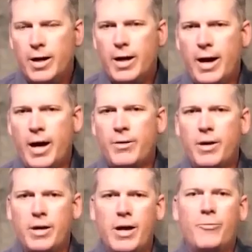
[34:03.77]
and
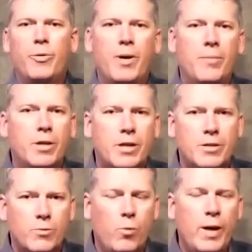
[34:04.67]
enough
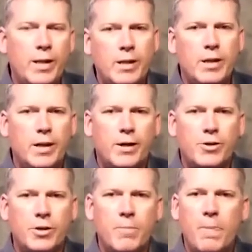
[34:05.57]
Republicans win the
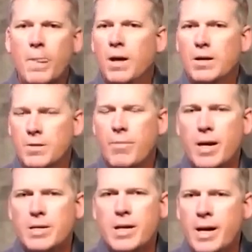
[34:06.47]
election to
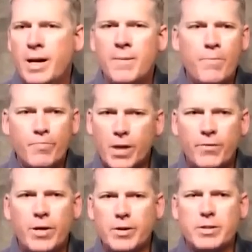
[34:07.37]
maintain a
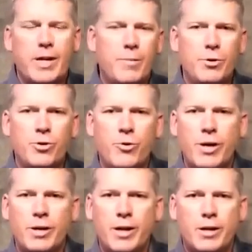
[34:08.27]
very slight majority
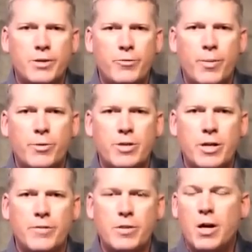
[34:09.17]
in the House of
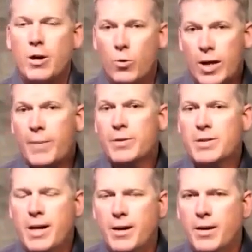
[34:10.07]
Representatives? What happens
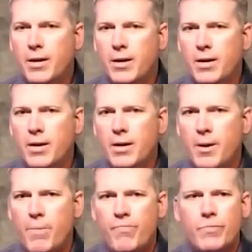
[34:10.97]
then?
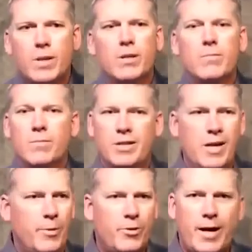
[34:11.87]

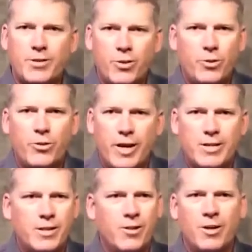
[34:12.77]
Democrats go
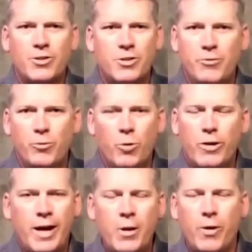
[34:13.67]
crazy and launch a civil war
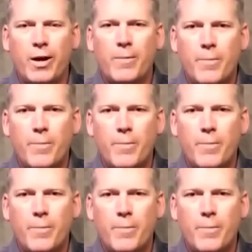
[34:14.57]
anyway,